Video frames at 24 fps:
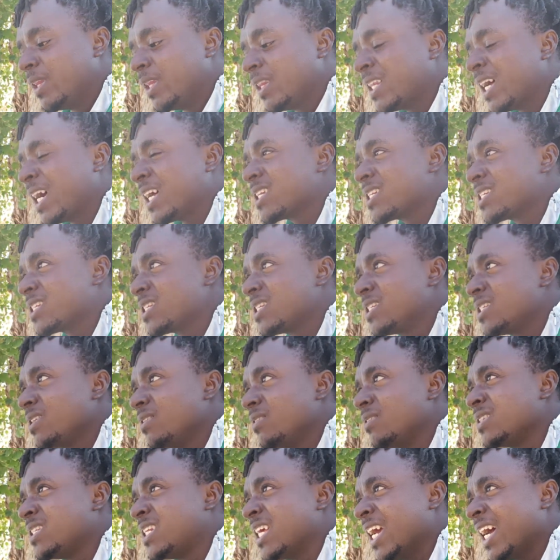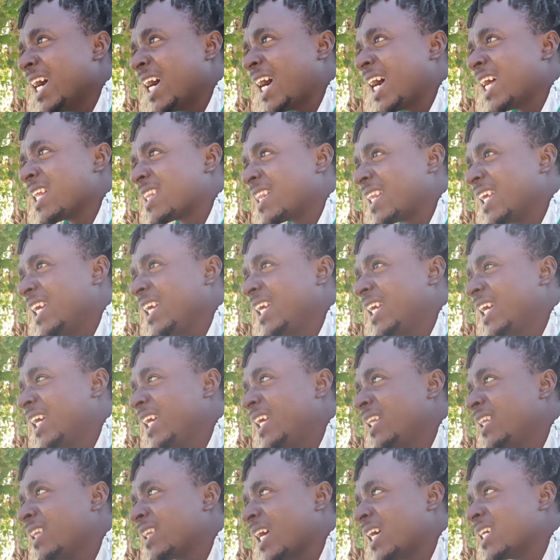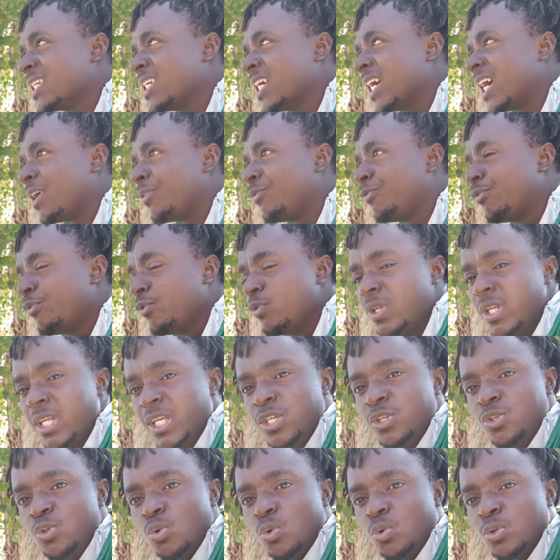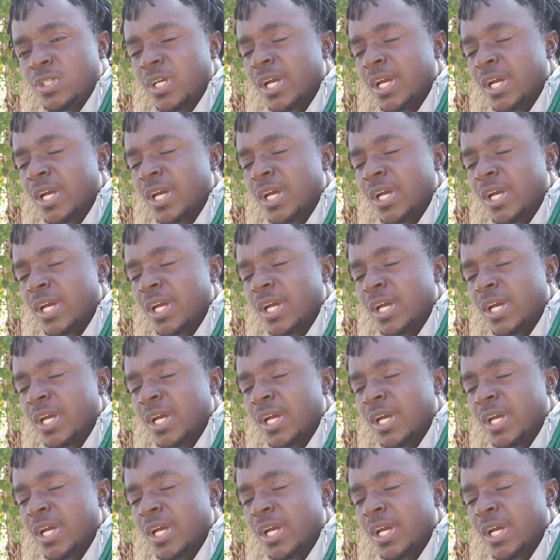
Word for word: that they are thinking that they are fooling you.